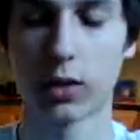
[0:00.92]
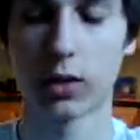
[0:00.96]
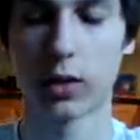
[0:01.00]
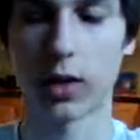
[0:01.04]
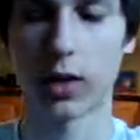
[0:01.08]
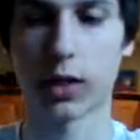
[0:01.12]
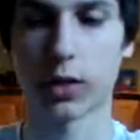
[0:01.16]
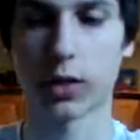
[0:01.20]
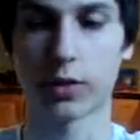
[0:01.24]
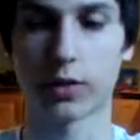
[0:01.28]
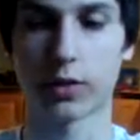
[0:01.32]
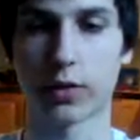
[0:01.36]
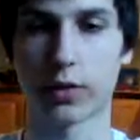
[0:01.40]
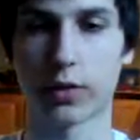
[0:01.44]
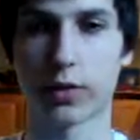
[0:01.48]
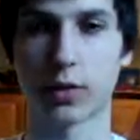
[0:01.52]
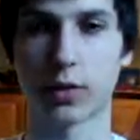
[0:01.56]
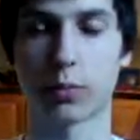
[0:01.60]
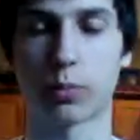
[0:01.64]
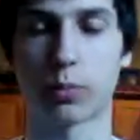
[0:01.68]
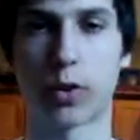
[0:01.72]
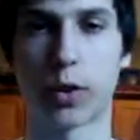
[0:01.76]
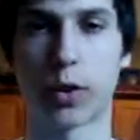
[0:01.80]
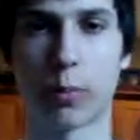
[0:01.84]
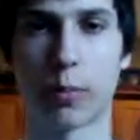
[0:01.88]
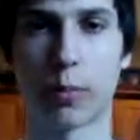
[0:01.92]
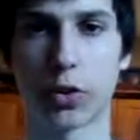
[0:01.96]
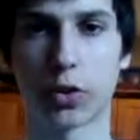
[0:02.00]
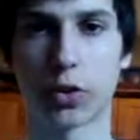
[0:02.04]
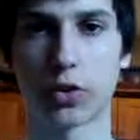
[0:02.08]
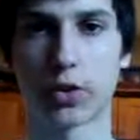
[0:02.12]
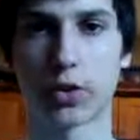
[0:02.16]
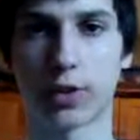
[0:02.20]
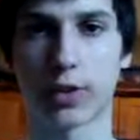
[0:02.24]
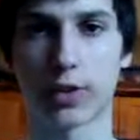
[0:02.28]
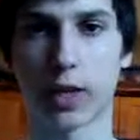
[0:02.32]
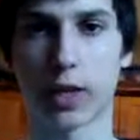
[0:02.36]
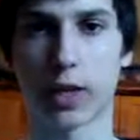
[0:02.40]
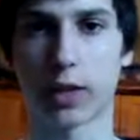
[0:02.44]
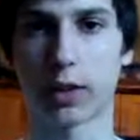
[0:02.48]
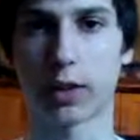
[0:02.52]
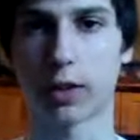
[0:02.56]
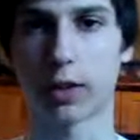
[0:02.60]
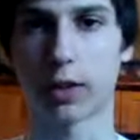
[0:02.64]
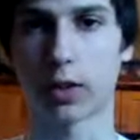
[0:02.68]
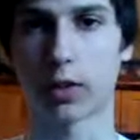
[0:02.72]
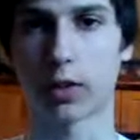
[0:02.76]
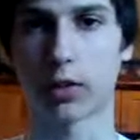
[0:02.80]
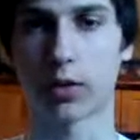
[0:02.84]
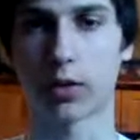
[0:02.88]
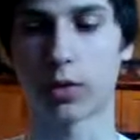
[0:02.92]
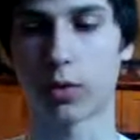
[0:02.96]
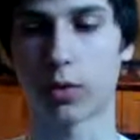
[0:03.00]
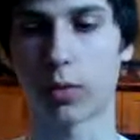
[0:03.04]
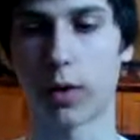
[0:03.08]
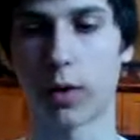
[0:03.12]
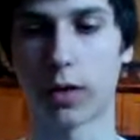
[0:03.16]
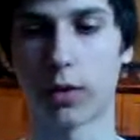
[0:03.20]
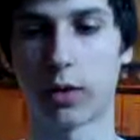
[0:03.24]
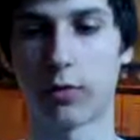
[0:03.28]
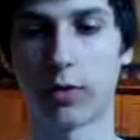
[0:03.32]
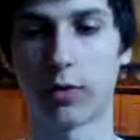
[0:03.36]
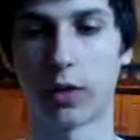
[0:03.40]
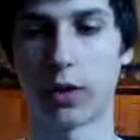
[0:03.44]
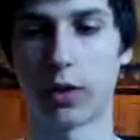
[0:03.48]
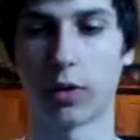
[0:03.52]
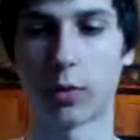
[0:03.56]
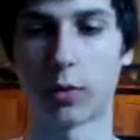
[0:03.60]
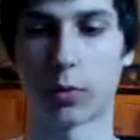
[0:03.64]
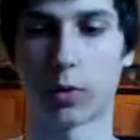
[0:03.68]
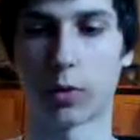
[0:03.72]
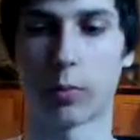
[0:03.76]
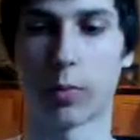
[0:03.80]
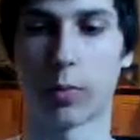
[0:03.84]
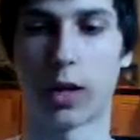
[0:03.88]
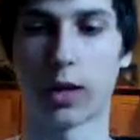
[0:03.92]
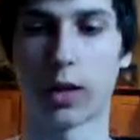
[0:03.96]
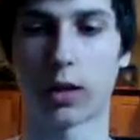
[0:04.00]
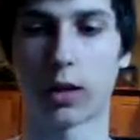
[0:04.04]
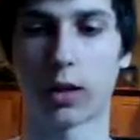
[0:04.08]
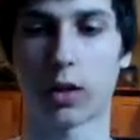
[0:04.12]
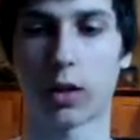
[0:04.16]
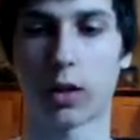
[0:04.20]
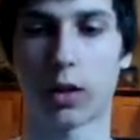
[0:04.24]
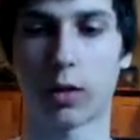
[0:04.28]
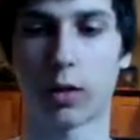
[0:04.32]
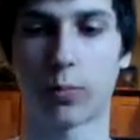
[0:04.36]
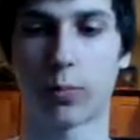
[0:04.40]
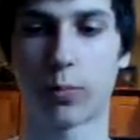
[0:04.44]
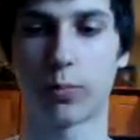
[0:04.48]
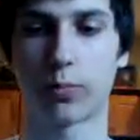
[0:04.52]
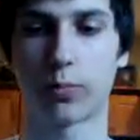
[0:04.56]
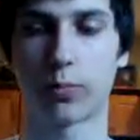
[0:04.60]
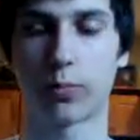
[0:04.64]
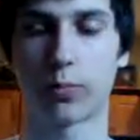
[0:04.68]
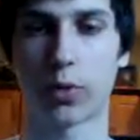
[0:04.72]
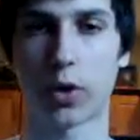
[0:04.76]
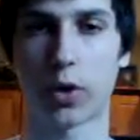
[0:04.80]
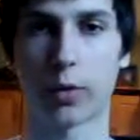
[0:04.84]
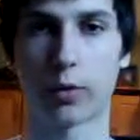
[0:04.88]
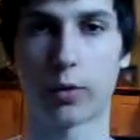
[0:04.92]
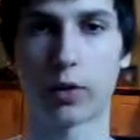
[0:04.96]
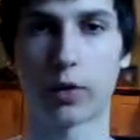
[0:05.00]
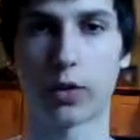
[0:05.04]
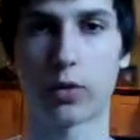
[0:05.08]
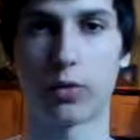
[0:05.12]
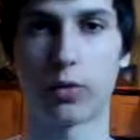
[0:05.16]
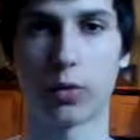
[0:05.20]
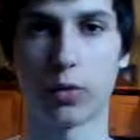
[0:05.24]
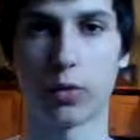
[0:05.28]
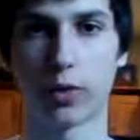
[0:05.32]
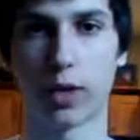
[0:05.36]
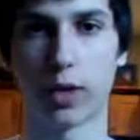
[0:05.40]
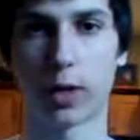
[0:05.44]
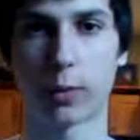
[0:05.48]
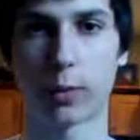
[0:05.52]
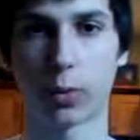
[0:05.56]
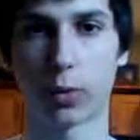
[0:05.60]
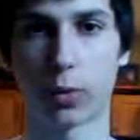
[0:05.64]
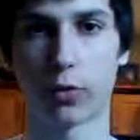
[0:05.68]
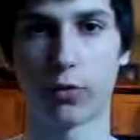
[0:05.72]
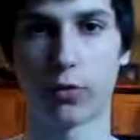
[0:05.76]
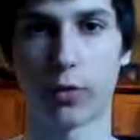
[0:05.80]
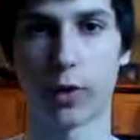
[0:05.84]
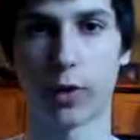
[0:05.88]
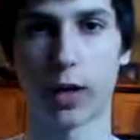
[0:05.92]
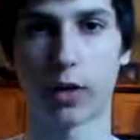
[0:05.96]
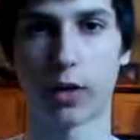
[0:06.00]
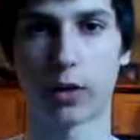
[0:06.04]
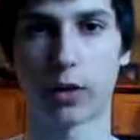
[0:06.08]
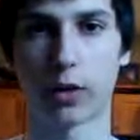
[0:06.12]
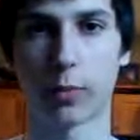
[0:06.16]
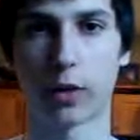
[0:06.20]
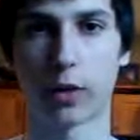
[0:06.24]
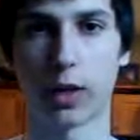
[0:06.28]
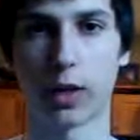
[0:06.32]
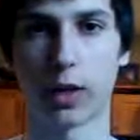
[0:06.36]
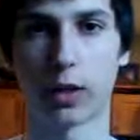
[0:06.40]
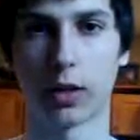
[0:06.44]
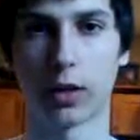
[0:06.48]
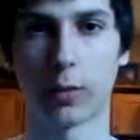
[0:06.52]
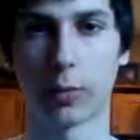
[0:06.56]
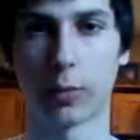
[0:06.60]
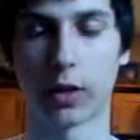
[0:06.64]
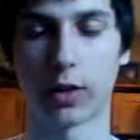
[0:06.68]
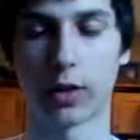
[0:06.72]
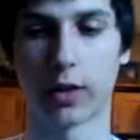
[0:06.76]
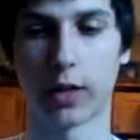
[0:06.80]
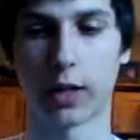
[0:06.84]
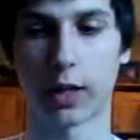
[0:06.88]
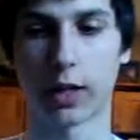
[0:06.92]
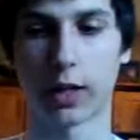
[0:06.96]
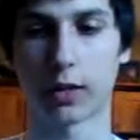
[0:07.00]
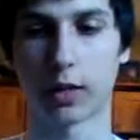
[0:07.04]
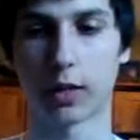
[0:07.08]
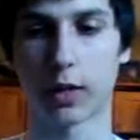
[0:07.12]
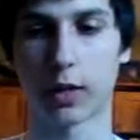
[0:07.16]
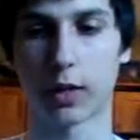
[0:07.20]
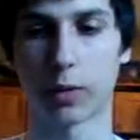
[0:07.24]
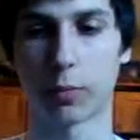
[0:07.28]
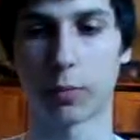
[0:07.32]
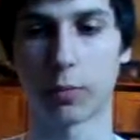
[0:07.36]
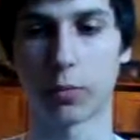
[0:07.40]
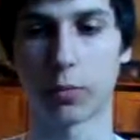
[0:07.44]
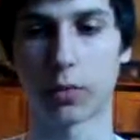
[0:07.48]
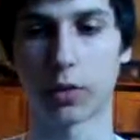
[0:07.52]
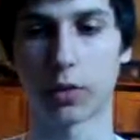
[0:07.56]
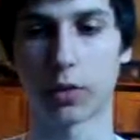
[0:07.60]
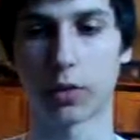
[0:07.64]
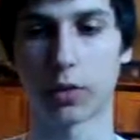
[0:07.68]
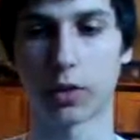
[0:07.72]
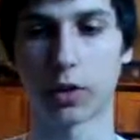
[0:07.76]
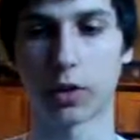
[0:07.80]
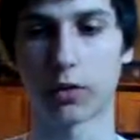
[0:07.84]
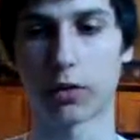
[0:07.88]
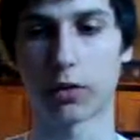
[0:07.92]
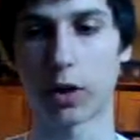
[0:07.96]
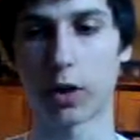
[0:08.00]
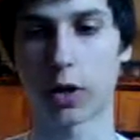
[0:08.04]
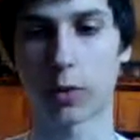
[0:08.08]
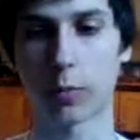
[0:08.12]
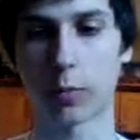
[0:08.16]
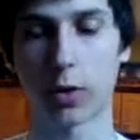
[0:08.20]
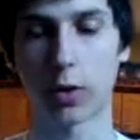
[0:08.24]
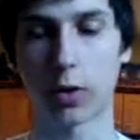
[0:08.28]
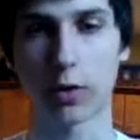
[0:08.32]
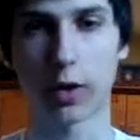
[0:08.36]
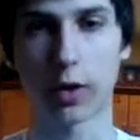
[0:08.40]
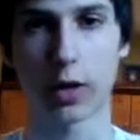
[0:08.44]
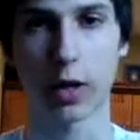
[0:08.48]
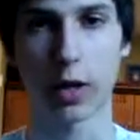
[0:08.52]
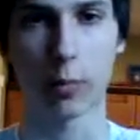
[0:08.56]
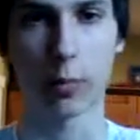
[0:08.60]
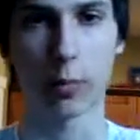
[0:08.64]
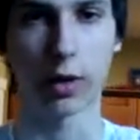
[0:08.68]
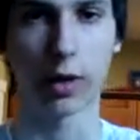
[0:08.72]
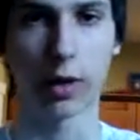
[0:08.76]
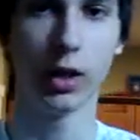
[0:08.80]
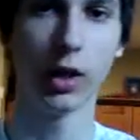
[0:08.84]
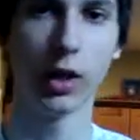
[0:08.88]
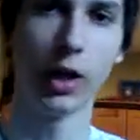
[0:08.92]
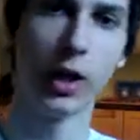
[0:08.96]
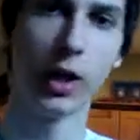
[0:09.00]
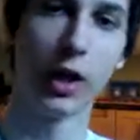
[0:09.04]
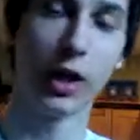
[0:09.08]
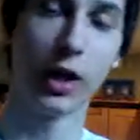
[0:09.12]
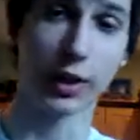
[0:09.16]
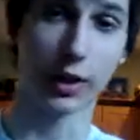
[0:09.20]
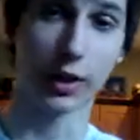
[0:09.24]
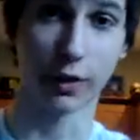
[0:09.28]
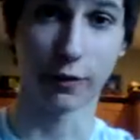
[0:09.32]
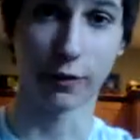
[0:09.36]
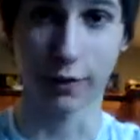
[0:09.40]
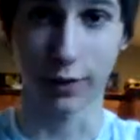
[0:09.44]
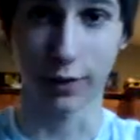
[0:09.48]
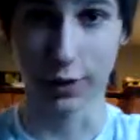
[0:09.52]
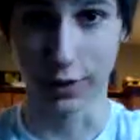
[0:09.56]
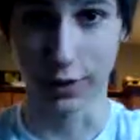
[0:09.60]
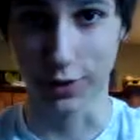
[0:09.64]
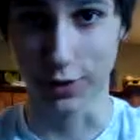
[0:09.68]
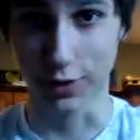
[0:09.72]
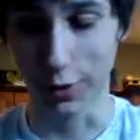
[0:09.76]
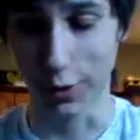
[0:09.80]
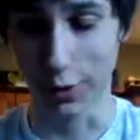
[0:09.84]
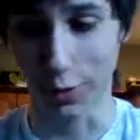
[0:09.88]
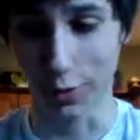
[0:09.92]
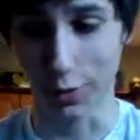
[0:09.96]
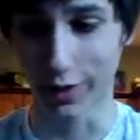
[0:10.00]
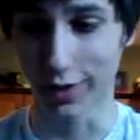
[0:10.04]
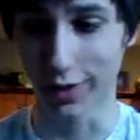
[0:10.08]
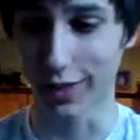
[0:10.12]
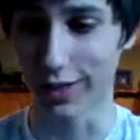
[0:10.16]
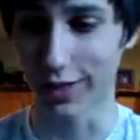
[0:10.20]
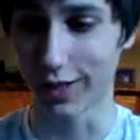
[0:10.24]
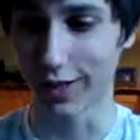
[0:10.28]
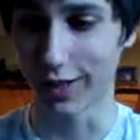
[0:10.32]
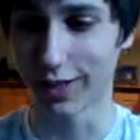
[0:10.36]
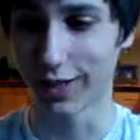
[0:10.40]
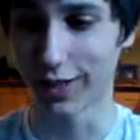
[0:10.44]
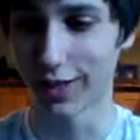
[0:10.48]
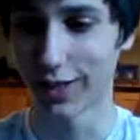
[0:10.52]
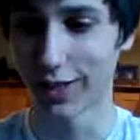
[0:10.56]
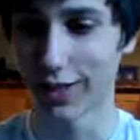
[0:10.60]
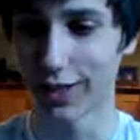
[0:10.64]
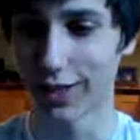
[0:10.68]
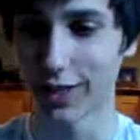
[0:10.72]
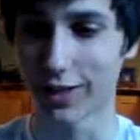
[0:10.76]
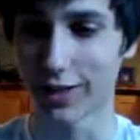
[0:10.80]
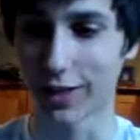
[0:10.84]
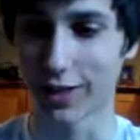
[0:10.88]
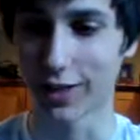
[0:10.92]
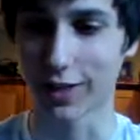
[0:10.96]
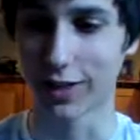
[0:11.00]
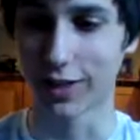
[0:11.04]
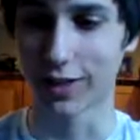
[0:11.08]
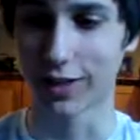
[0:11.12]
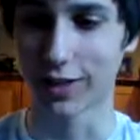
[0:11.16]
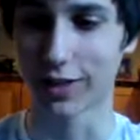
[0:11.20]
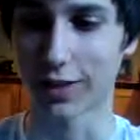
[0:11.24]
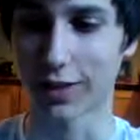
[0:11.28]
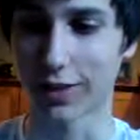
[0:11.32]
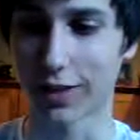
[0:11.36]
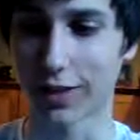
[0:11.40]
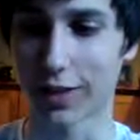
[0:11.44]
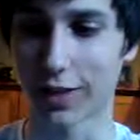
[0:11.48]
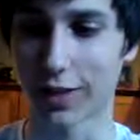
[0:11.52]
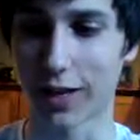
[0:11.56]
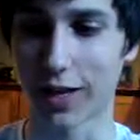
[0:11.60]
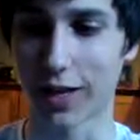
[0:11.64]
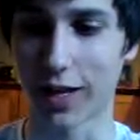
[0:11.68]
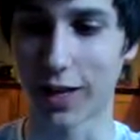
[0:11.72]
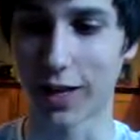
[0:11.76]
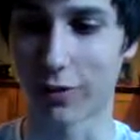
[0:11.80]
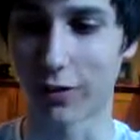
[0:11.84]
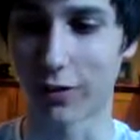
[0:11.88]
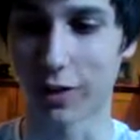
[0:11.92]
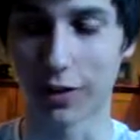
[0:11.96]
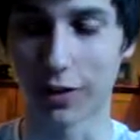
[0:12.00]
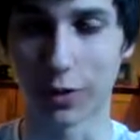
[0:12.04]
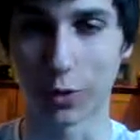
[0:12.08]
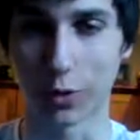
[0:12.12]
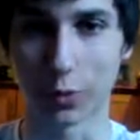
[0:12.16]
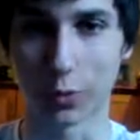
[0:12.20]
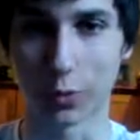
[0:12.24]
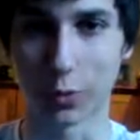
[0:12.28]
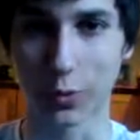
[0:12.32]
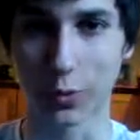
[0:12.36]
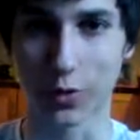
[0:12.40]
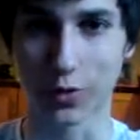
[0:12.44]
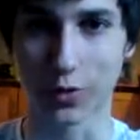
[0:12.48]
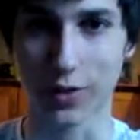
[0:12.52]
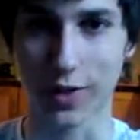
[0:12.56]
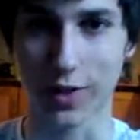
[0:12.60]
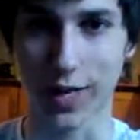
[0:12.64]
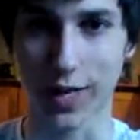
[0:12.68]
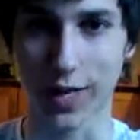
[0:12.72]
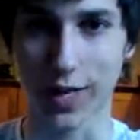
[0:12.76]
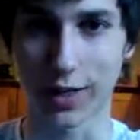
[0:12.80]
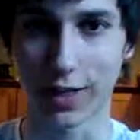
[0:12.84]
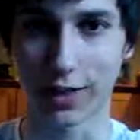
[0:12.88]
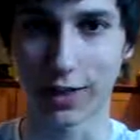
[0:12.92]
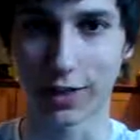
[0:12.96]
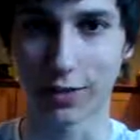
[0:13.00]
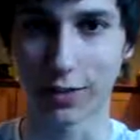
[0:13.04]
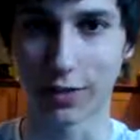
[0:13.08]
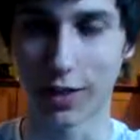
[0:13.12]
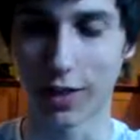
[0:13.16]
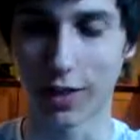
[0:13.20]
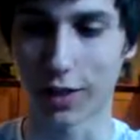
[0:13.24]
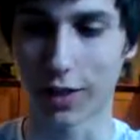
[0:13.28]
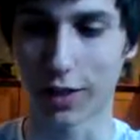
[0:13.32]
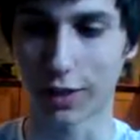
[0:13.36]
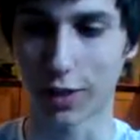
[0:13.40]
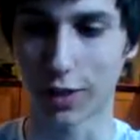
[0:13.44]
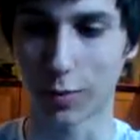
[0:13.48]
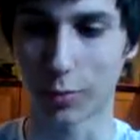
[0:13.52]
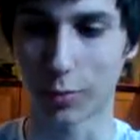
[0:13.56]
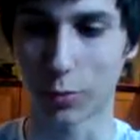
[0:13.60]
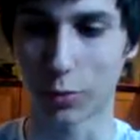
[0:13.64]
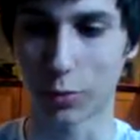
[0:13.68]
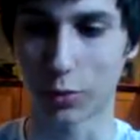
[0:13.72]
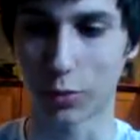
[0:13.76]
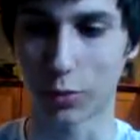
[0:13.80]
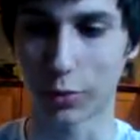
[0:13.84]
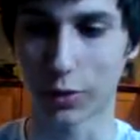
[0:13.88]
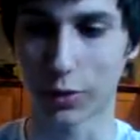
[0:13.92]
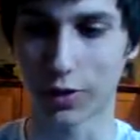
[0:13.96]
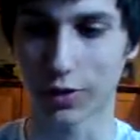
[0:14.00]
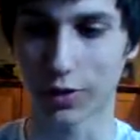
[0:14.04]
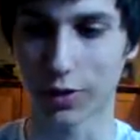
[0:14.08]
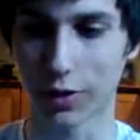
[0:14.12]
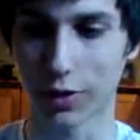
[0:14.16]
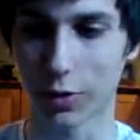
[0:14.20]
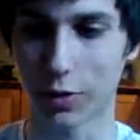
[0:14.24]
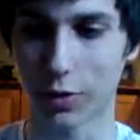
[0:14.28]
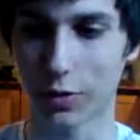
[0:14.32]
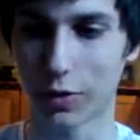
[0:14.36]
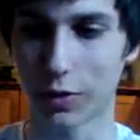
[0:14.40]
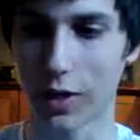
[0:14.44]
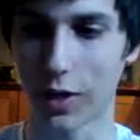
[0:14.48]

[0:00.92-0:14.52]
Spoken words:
Okay, so this is pretty much just like a random video I'm gonna make. I'm probably gonna do a deck profile on my deck that I'm gonna talk about right now. But I got a funny story that I have at locals I had a couple of weeks ago.